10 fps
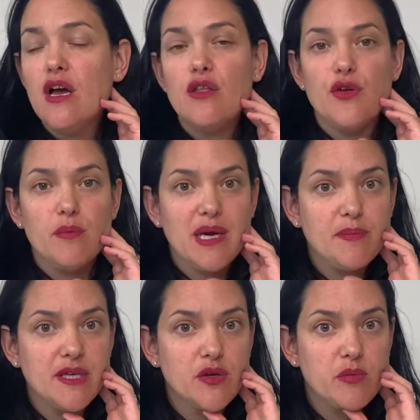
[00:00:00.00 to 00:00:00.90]
there might be
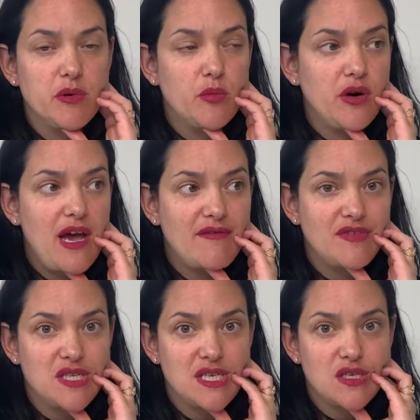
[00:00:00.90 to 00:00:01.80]
a little bit more
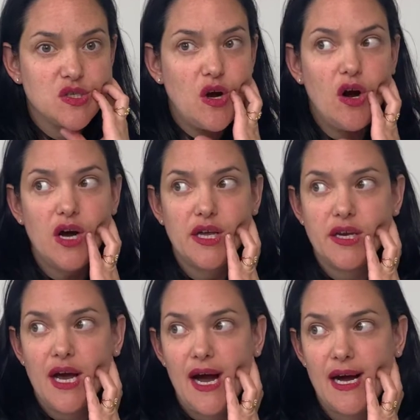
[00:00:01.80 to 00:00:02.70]
emphasis
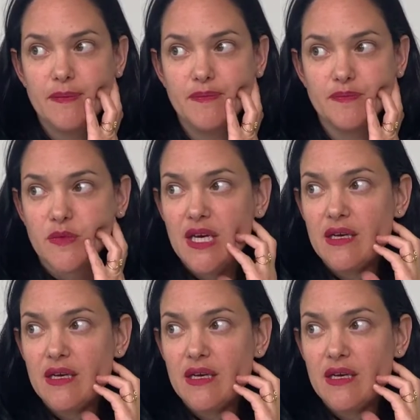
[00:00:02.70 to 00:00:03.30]
on